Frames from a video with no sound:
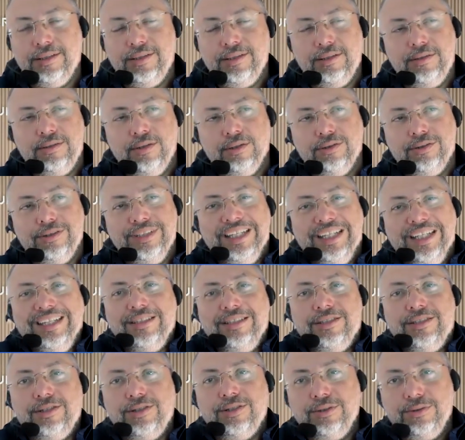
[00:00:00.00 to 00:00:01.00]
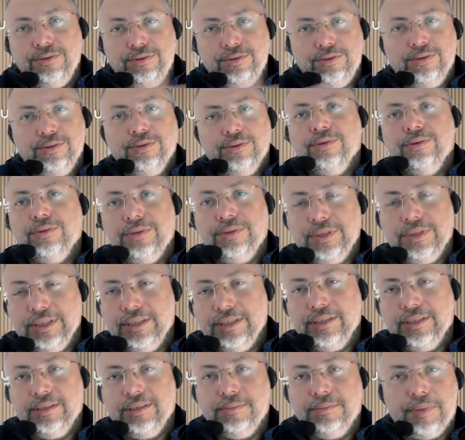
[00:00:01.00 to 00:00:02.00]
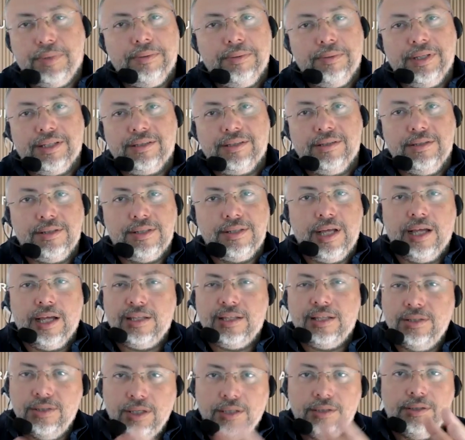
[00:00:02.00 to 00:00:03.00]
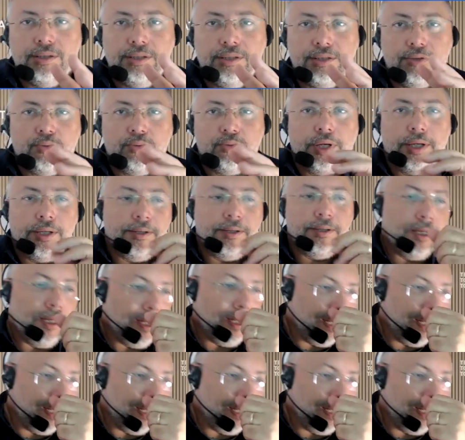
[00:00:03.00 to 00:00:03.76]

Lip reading: don't need to do the parameter design. It's not this way.